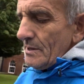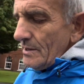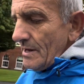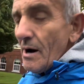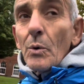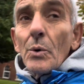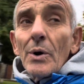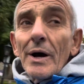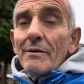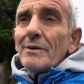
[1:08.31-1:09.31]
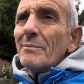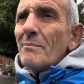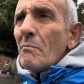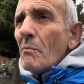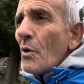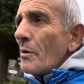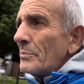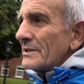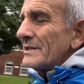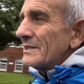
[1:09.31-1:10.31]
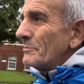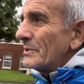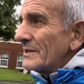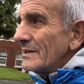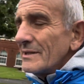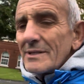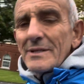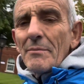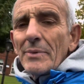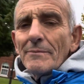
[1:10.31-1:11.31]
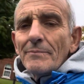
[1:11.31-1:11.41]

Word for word: Now we'll have more participants in December.